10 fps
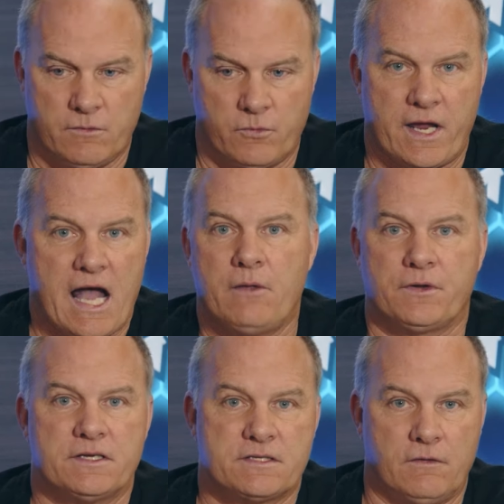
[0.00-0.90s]

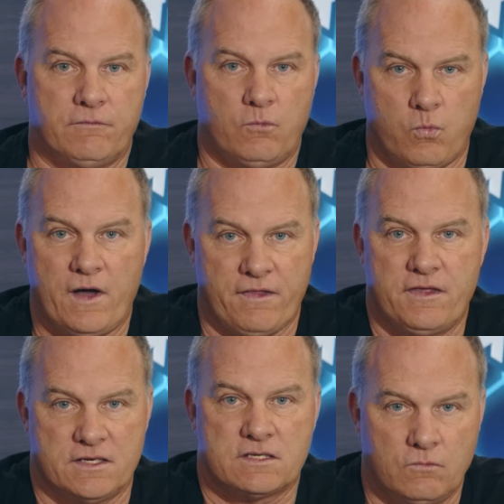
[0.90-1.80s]
realities of what
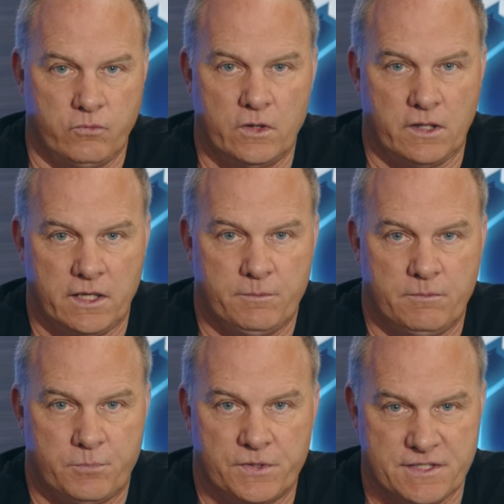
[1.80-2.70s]
this really
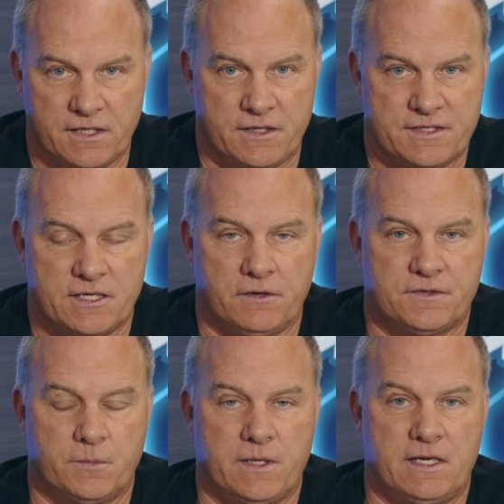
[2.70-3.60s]
presented itself
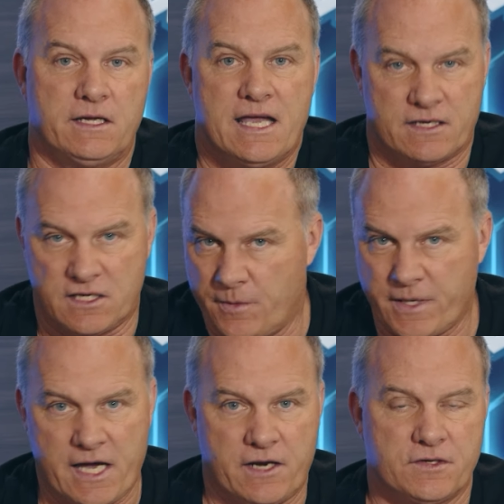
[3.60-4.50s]
to be
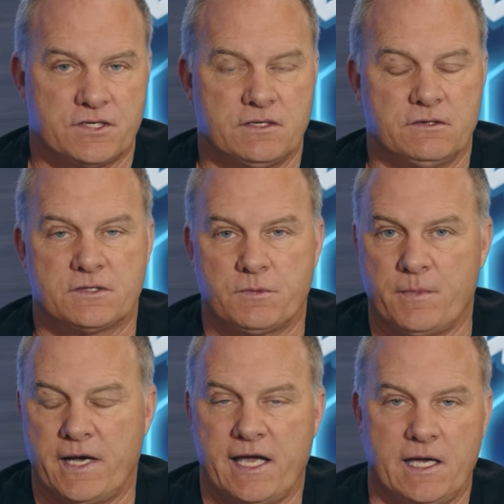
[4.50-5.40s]
coming out of the chutes with
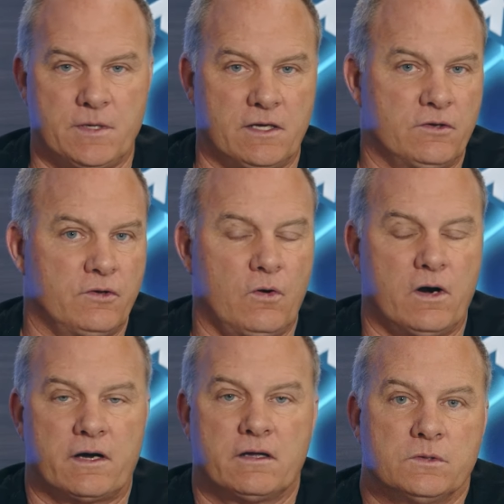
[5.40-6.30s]
Miami and New
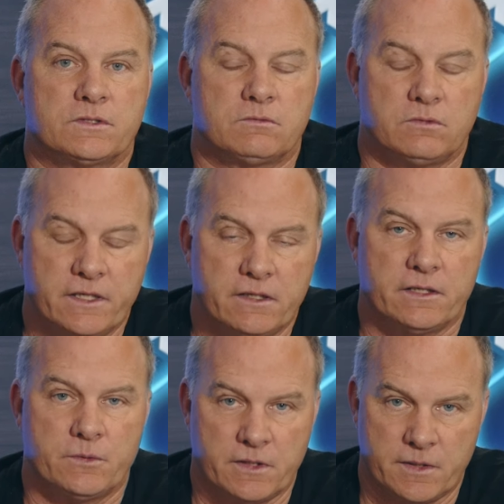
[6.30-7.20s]
York was
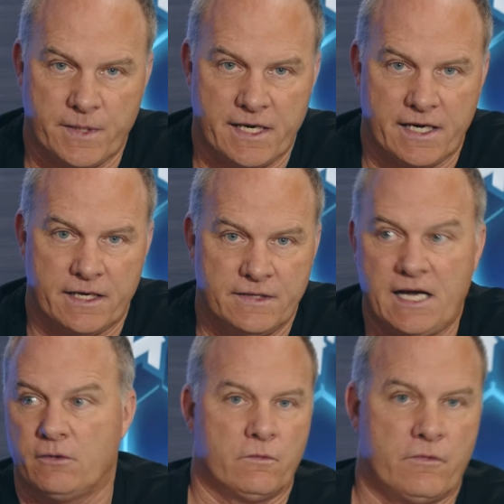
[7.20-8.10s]
really, really bad.
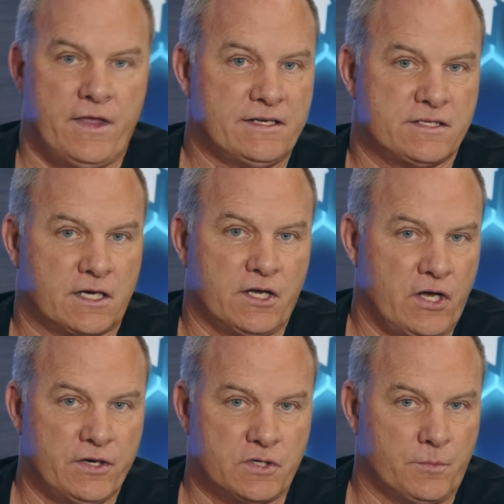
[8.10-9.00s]
Now, that's the
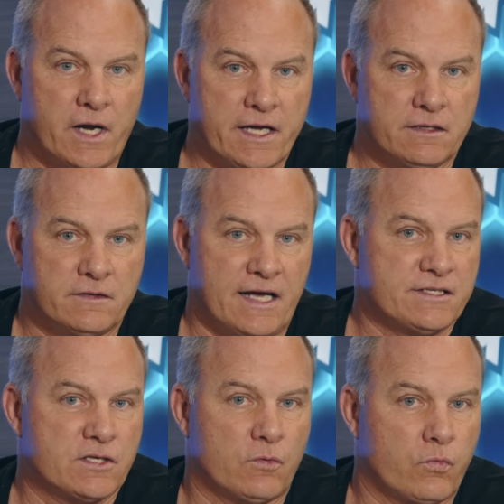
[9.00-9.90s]
conundrum, right?
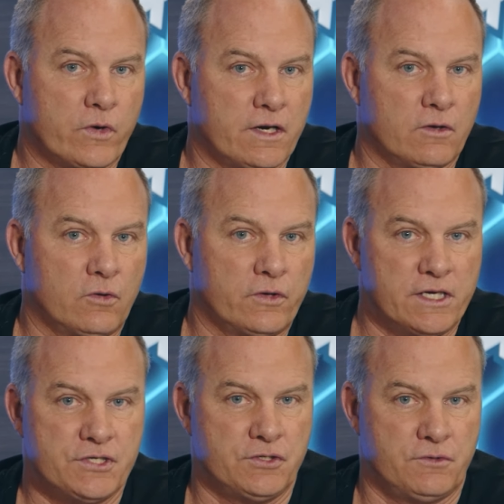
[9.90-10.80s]
That's the real
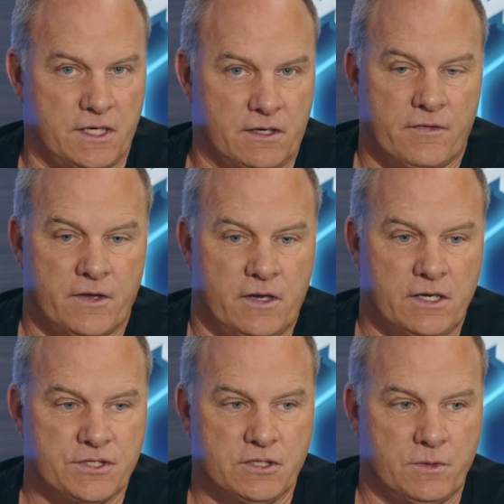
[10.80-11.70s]
issue here. The
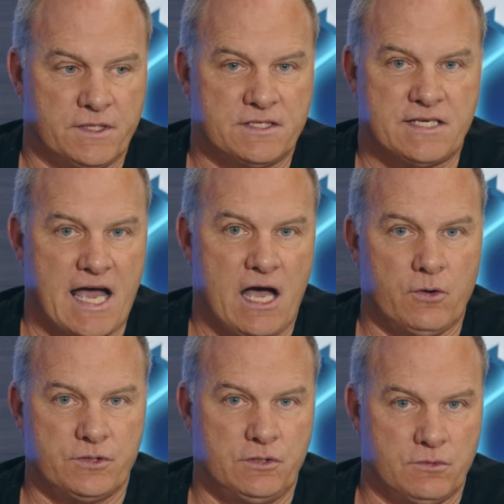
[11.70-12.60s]
issue is
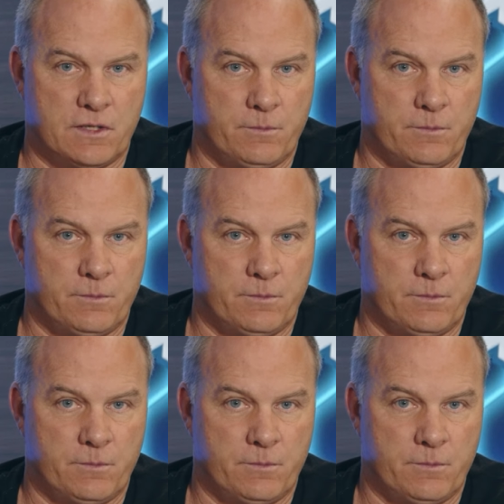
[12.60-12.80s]
how do you